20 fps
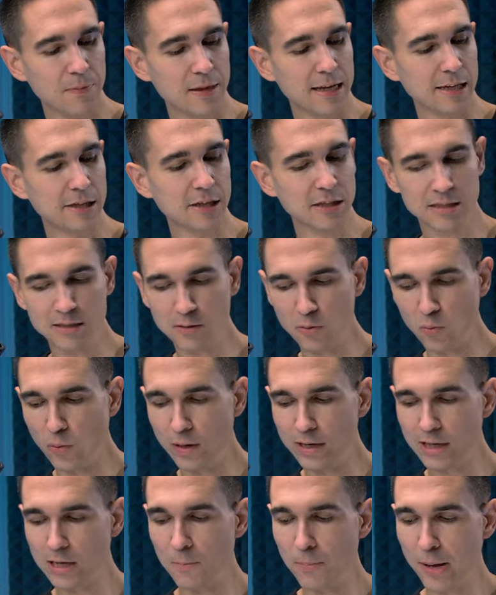it just,
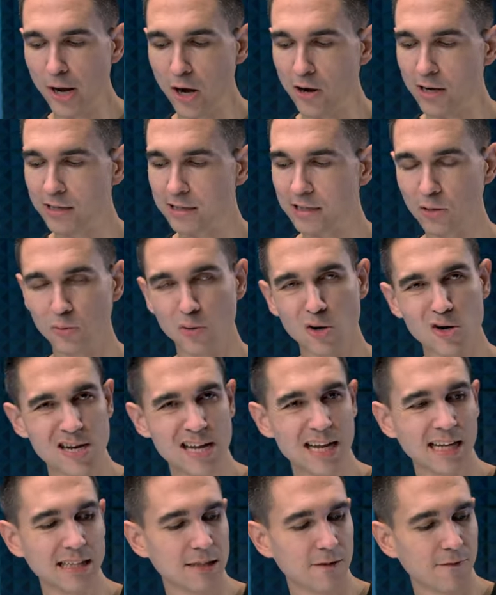when comparing it to the Ronin
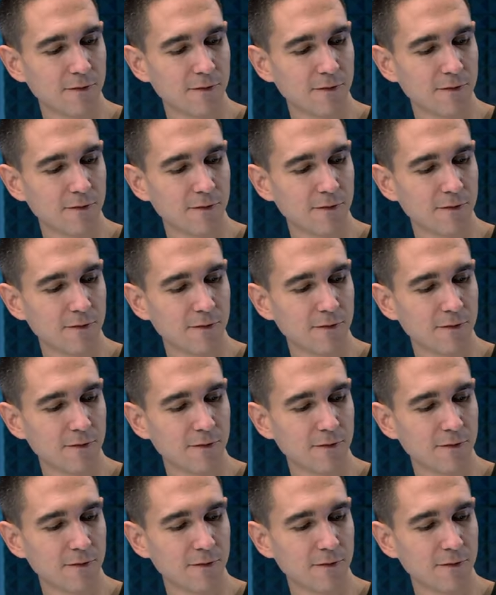S,